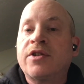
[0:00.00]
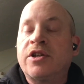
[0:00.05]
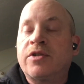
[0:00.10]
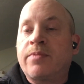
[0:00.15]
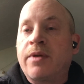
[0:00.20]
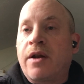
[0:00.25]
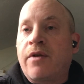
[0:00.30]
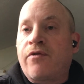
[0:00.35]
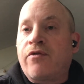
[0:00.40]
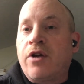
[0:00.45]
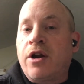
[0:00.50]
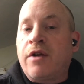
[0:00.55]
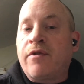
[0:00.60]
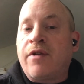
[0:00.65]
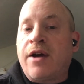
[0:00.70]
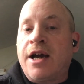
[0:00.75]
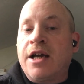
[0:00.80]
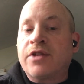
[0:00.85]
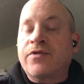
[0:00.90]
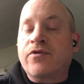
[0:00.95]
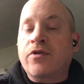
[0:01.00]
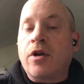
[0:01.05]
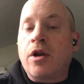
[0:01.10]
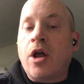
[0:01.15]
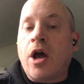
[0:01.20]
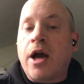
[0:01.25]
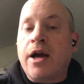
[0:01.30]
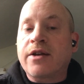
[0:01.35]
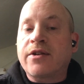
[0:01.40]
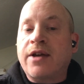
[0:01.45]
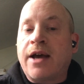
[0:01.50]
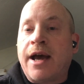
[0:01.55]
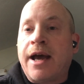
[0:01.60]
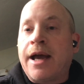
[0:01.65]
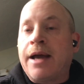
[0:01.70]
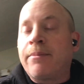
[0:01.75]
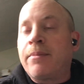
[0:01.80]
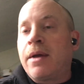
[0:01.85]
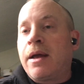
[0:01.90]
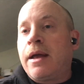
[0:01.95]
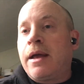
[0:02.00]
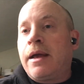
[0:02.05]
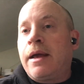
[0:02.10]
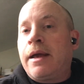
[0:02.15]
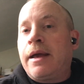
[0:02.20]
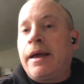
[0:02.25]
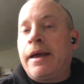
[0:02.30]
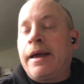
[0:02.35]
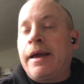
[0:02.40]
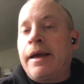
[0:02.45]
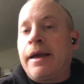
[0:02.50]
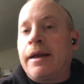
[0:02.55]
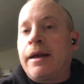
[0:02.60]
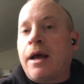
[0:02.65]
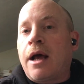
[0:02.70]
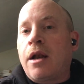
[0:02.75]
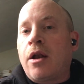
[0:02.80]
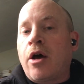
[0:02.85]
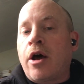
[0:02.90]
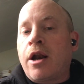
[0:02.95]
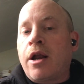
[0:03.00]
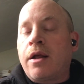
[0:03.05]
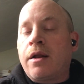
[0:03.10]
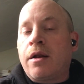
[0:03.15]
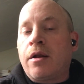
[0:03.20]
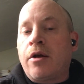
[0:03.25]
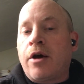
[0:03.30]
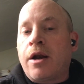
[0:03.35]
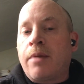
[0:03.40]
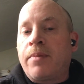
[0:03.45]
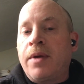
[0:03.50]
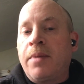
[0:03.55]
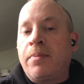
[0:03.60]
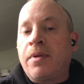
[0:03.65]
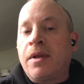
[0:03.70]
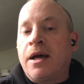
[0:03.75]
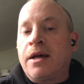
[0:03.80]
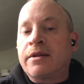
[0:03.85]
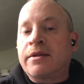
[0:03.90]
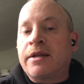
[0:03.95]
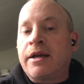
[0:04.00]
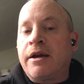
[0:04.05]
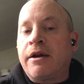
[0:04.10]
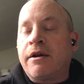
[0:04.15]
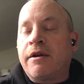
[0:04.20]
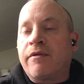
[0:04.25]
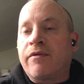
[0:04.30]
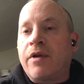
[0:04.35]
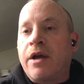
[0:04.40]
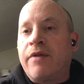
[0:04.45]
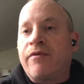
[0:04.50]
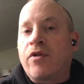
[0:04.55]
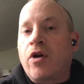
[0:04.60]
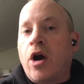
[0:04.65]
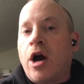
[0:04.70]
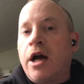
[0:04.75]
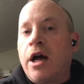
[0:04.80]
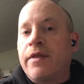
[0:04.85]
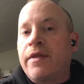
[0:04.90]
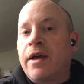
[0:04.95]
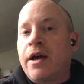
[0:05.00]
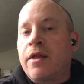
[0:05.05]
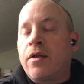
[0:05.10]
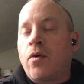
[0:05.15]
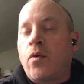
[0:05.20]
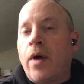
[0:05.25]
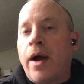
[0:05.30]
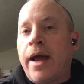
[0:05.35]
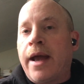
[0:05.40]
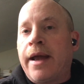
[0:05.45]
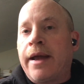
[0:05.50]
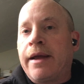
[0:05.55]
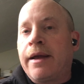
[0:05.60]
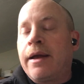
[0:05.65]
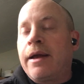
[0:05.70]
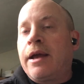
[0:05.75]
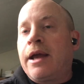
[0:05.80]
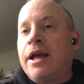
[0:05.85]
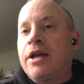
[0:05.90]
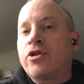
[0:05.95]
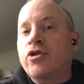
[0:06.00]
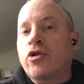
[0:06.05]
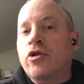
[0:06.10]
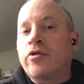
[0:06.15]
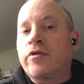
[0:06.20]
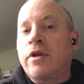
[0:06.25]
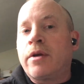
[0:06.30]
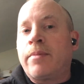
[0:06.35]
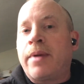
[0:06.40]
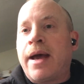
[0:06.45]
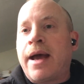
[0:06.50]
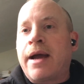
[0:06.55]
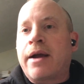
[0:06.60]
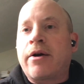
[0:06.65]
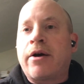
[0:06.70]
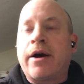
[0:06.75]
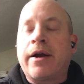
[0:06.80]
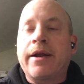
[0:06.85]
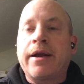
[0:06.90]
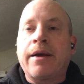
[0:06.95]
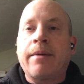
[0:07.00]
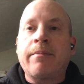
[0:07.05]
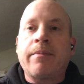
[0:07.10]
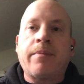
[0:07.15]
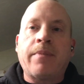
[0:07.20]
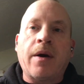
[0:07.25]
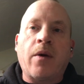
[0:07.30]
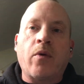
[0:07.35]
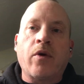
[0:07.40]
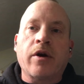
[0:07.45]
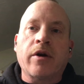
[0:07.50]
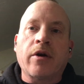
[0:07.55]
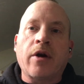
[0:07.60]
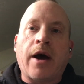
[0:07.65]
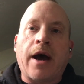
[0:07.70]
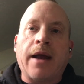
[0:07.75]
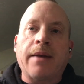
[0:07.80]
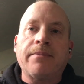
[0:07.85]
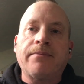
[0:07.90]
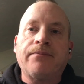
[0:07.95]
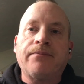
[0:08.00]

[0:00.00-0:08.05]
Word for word: He's been a friend of ours for a long time. And a lot of, a lot of people out there have, have gone the other way and turn their back on him, but we're not.